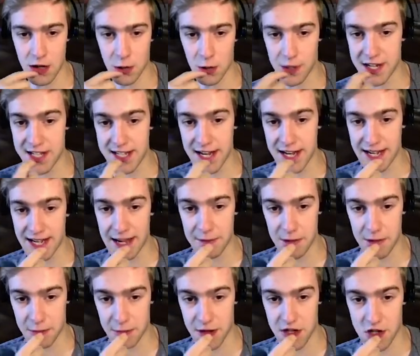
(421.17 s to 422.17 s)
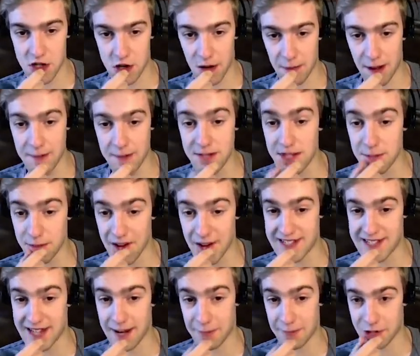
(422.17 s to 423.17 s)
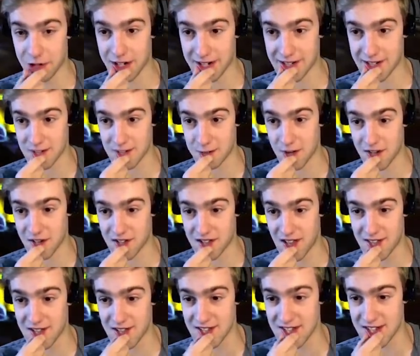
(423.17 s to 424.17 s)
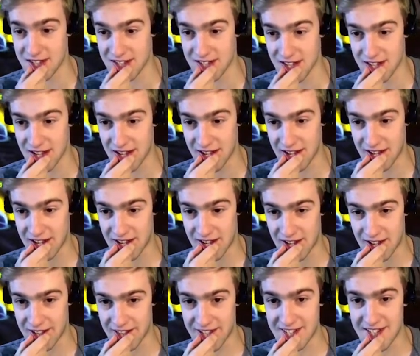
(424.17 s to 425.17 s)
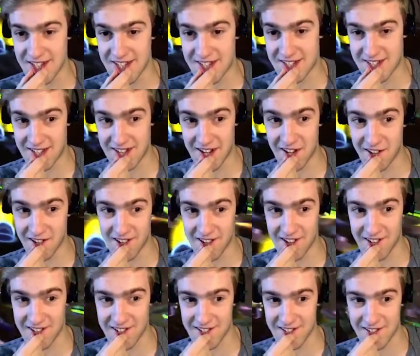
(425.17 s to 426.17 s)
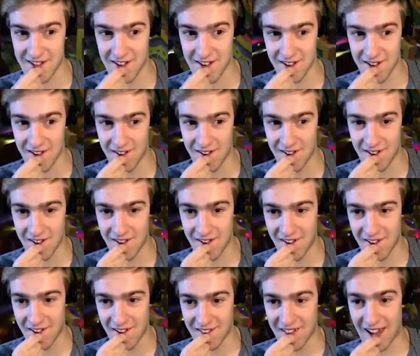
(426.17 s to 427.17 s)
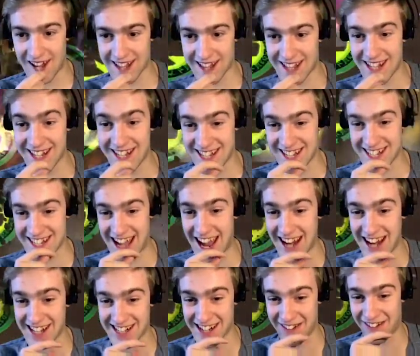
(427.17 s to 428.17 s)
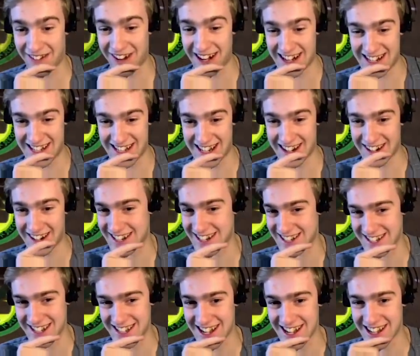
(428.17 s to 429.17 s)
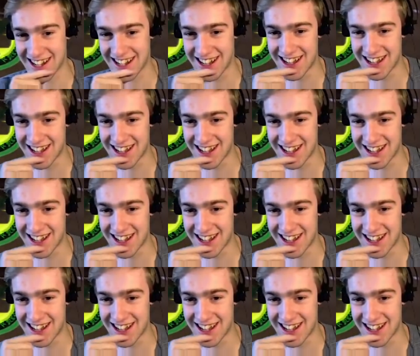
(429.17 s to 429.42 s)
We just need to keep the pressure up. I'm surprised that I'm critting much. Like, this is serious. Like, this is actually pretty serious here.